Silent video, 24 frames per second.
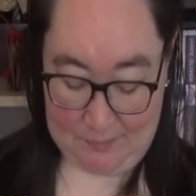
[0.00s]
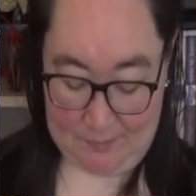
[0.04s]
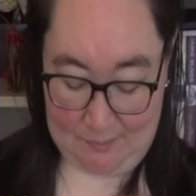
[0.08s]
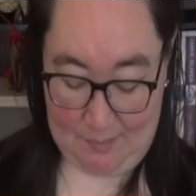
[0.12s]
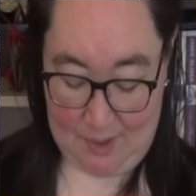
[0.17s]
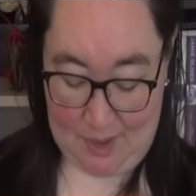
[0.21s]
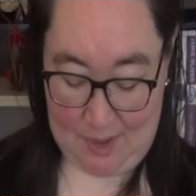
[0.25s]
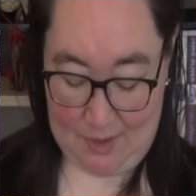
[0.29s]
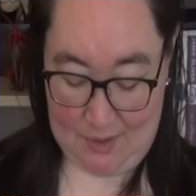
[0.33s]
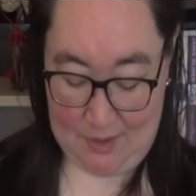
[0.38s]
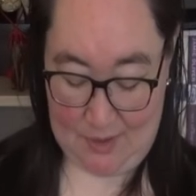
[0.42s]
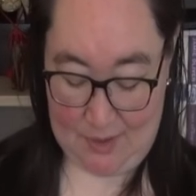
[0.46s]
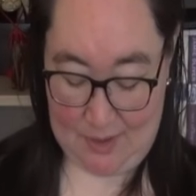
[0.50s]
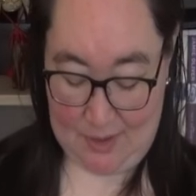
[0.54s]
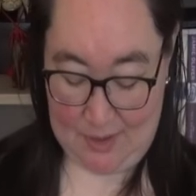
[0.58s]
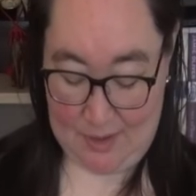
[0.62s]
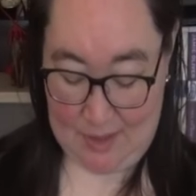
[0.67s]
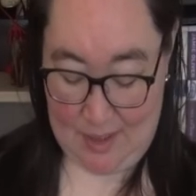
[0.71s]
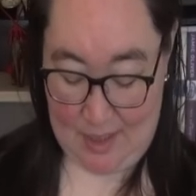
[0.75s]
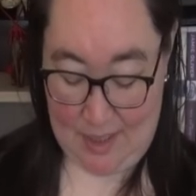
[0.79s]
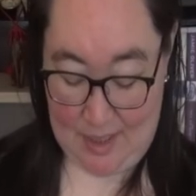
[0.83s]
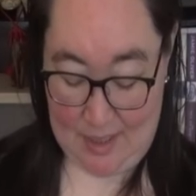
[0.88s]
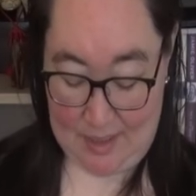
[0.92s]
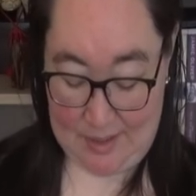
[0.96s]
because
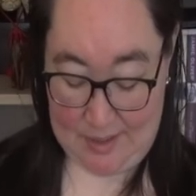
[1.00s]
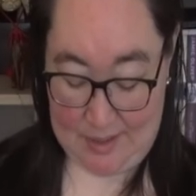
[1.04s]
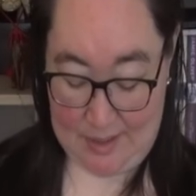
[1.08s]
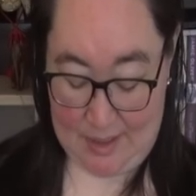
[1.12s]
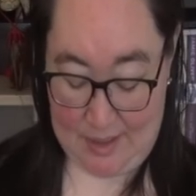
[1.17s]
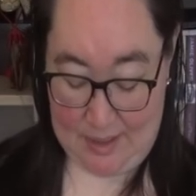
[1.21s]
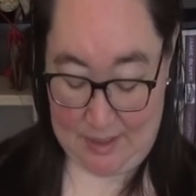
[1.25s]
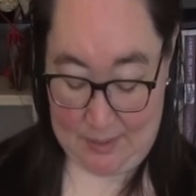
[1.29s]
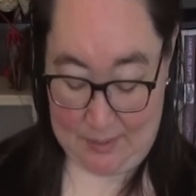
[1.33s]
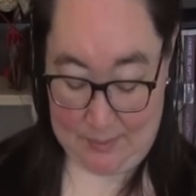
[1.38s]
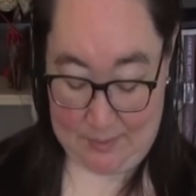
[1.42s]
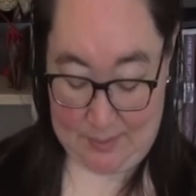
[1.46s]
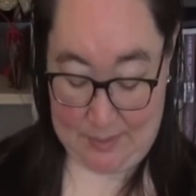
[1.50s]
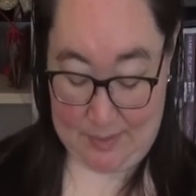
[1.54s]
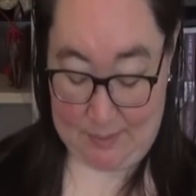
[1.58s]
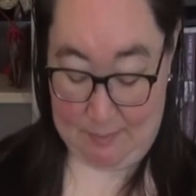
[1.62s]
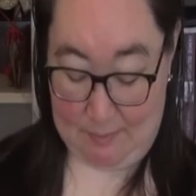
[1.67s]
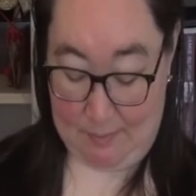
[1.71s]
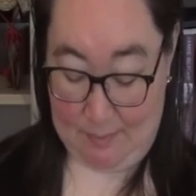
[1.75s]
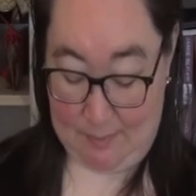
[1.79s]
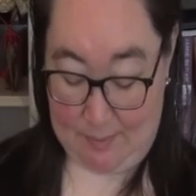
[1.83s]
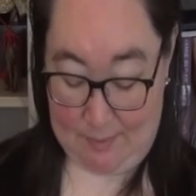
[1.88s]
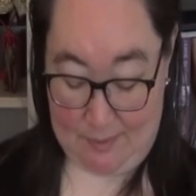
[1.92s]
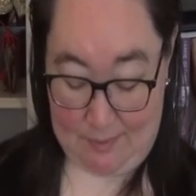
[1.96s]
as I
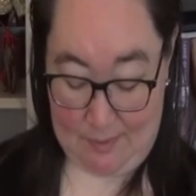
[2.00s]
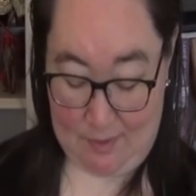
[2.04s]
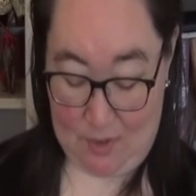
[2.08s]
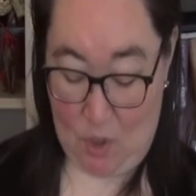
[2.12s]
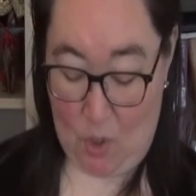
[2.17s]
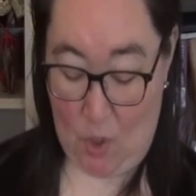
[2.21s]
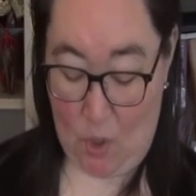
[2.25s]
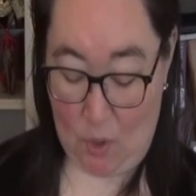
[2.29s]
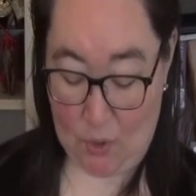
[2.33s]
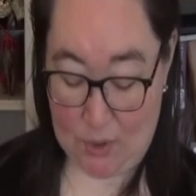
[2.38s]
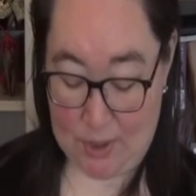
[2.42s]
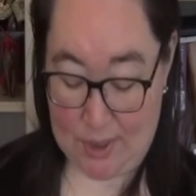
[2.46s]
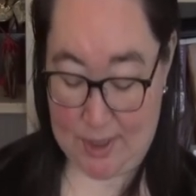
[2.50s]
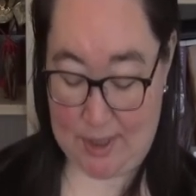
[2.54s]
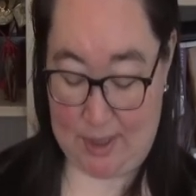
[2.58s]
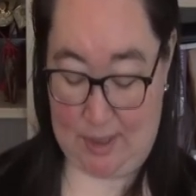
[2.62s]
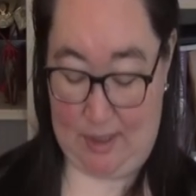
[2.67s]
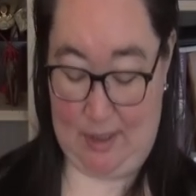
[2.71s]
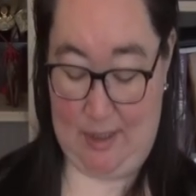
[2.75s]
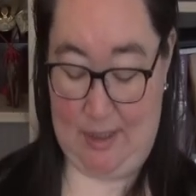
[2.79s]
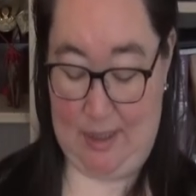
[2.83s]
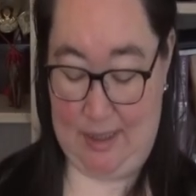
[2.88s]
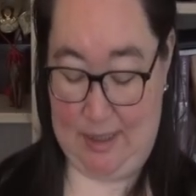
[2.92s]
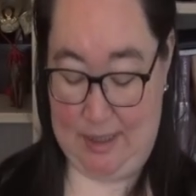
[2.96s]

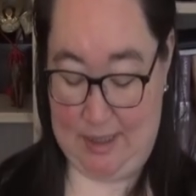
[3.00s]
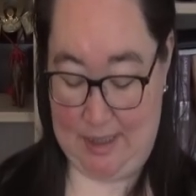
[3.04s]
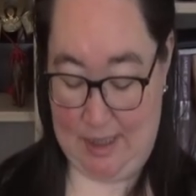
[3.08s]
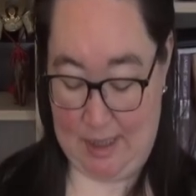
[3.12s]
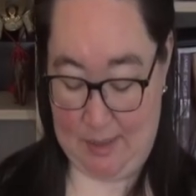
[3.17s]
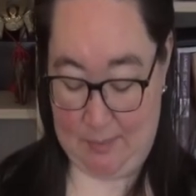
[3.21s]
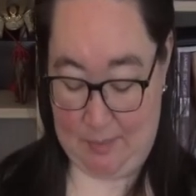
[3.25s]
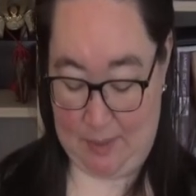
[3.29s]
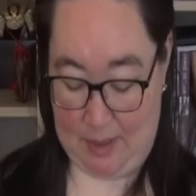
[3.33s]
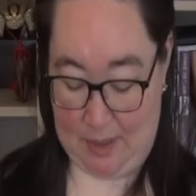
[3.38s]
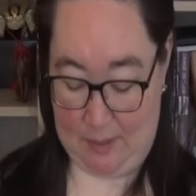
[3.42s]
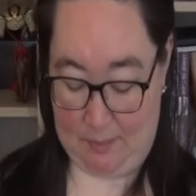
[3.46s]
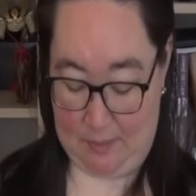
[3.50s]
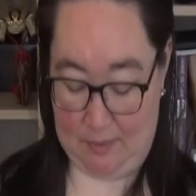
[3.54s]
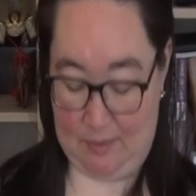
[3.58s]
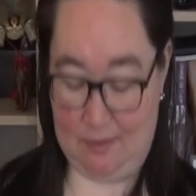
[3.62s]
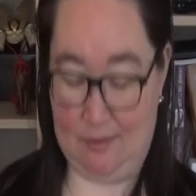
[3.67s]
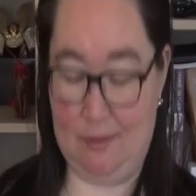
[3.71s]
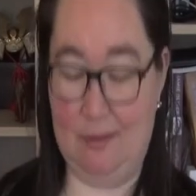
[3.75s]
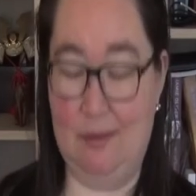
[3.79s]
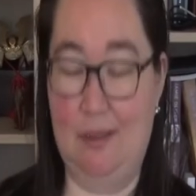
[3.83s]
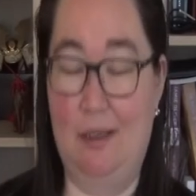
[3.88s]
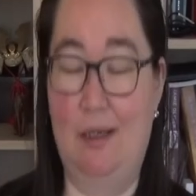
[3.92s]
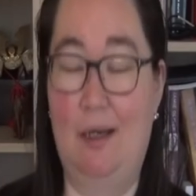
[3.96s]
constantly tell
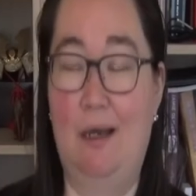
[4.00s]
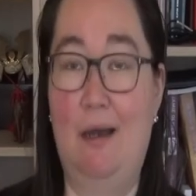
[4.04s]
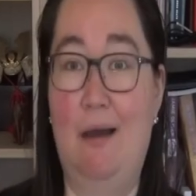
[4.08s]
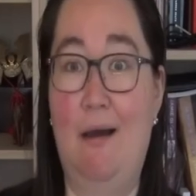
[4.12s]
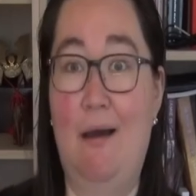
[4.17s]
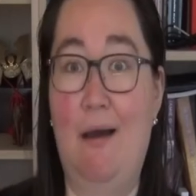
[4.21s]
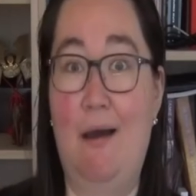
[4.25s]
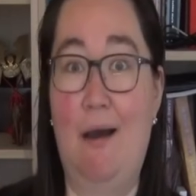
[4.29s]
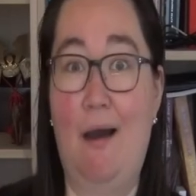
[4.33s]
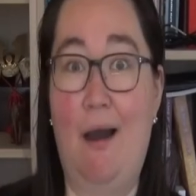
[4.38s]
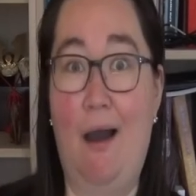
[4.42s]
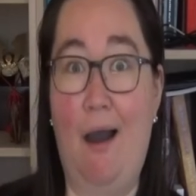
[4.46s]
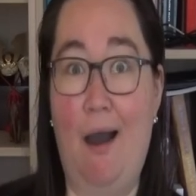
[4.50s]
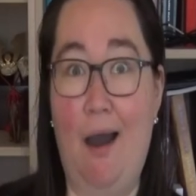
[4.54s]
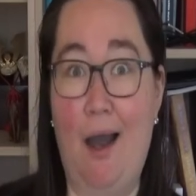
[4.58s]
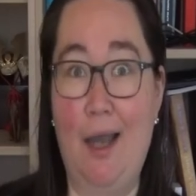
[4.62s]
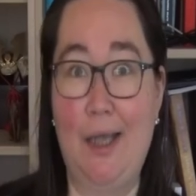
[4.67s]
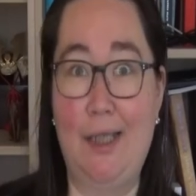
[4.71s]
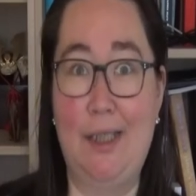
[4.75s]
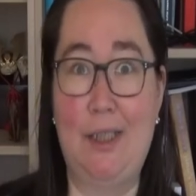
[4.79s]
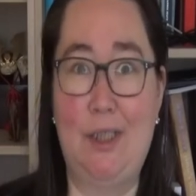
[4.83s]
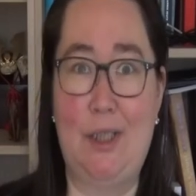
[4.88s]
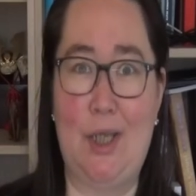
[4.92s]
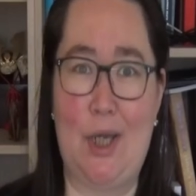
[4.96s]
people,
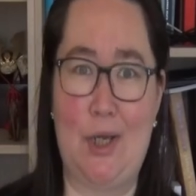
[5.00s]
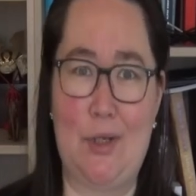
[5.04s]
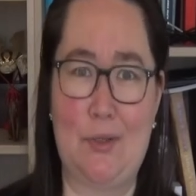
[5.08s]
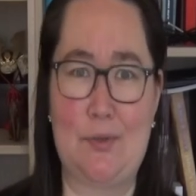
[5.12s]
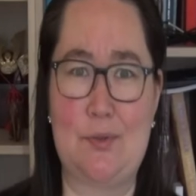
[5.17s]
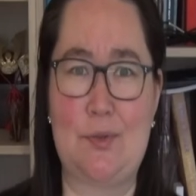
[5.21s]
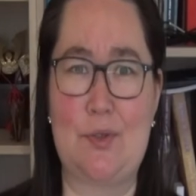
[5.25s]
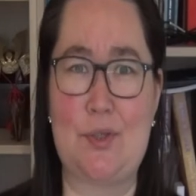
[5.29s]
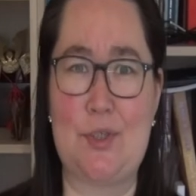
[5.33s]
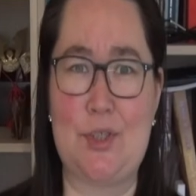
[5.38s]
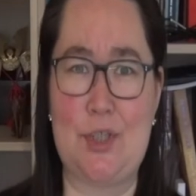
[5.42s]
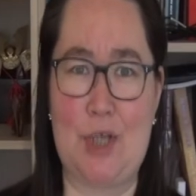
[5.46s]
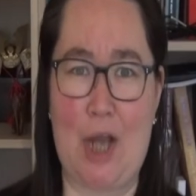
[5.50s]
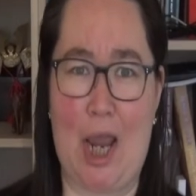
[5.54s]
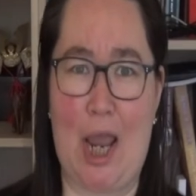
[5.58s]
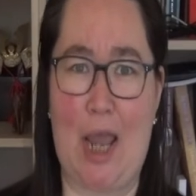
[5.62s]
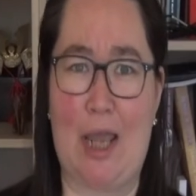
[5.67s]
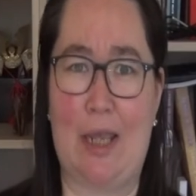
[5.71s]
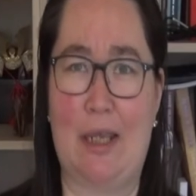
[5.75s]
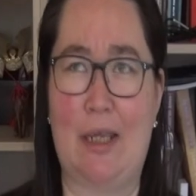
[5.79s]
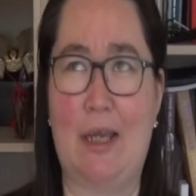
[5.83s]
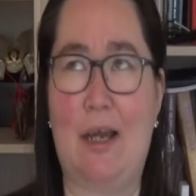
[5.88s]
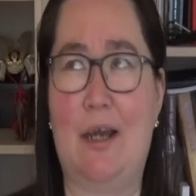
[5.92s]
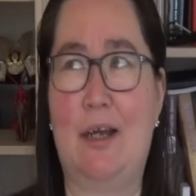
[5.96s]
I don't
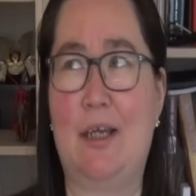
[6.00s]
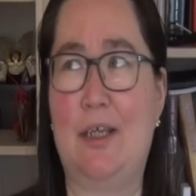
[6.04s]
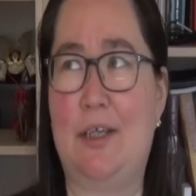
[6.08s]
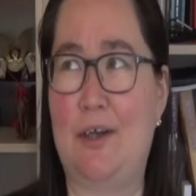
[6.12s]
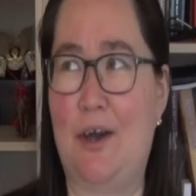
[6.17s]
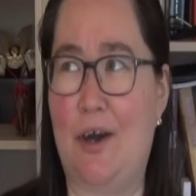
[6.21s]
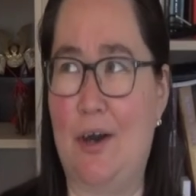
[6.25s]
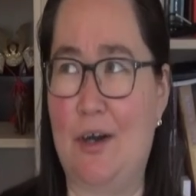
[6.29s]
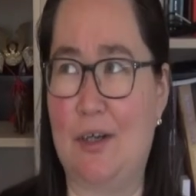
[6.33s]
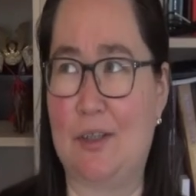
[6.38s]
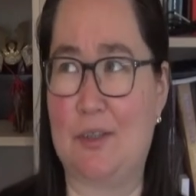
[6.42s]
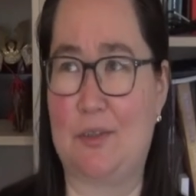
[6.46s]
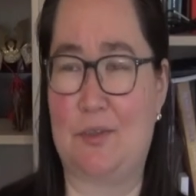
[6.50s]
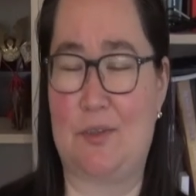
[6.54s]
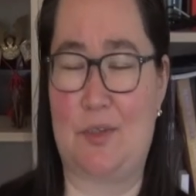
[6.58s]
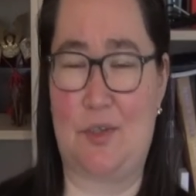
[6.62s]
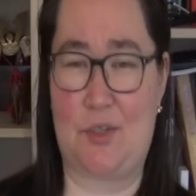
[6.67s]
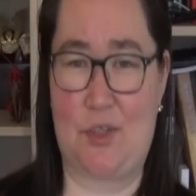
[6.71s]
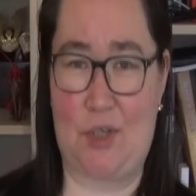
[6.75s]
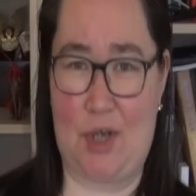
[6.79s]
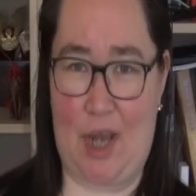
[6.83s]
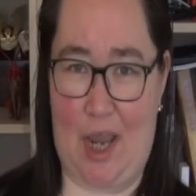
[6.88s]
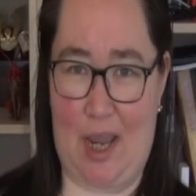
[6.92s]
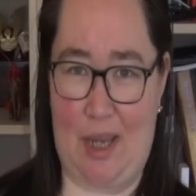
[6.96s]
crochet, I can't
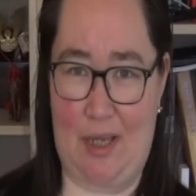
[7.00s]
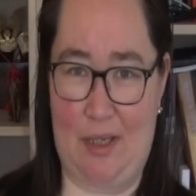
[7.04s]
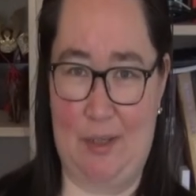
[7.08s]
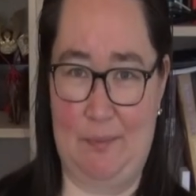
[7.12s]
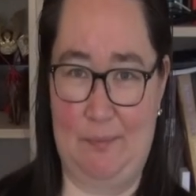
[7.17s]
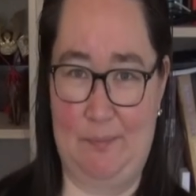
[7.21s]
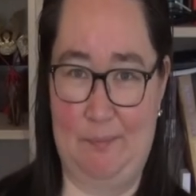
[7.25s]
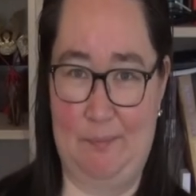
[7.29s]
crochet.